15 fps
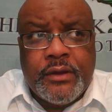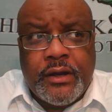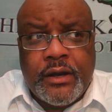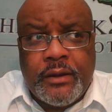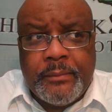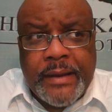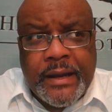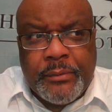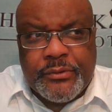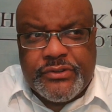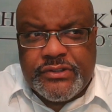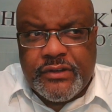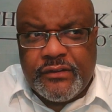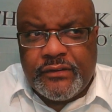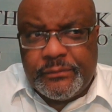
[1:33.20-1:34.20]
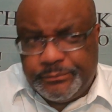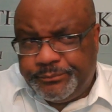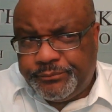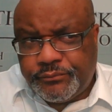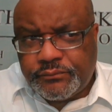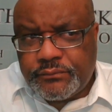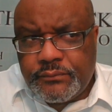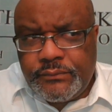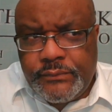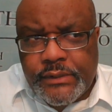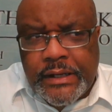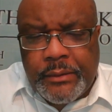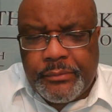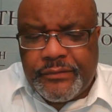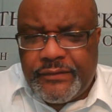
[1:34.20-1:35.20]
I
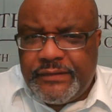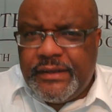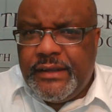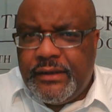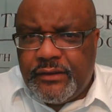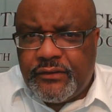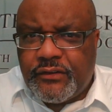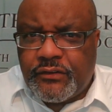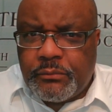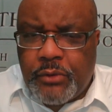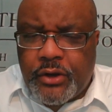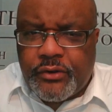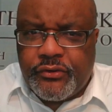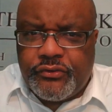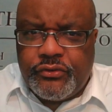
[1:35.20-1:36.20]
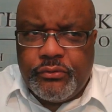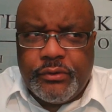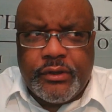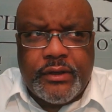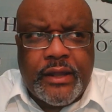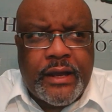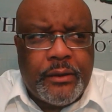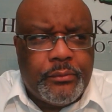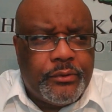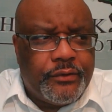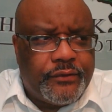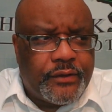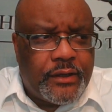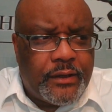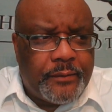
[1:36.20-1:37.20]
was seen as a smarter student. I
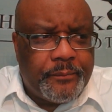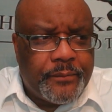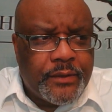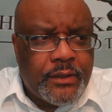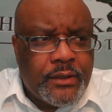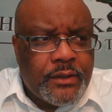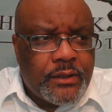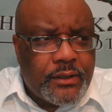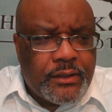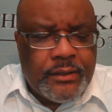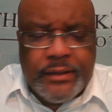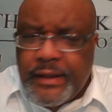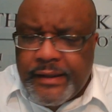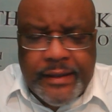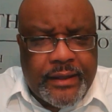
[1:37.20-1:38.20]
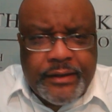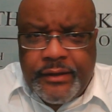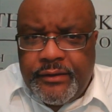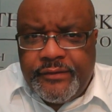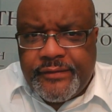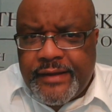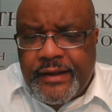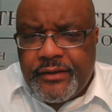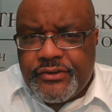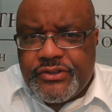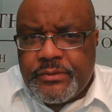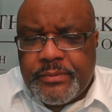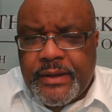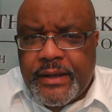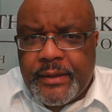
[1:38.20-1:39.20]
was, I got any
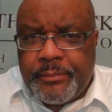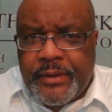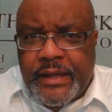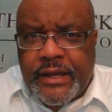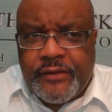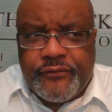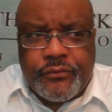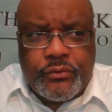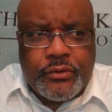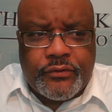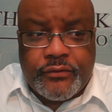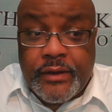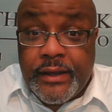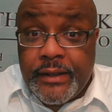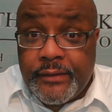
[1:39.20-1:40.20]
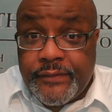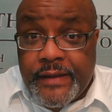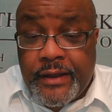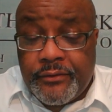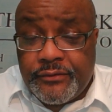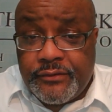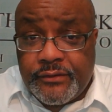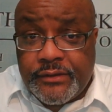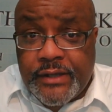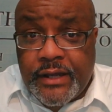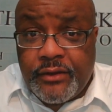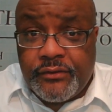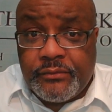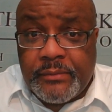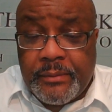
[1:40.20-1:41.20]
scholarship I applied for, so I had thousands of
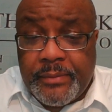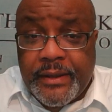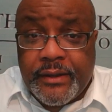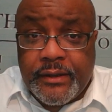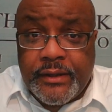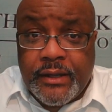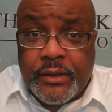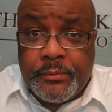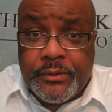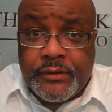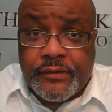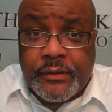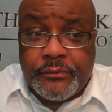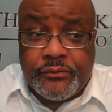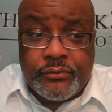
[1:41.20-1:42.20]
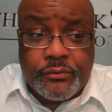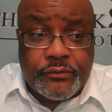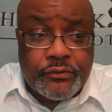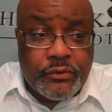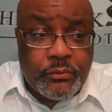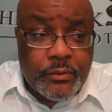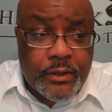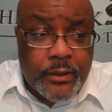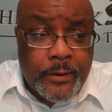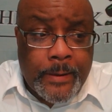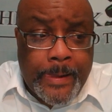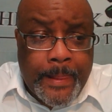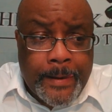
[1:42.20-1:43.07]
dollars in my bank account because I was doing so well.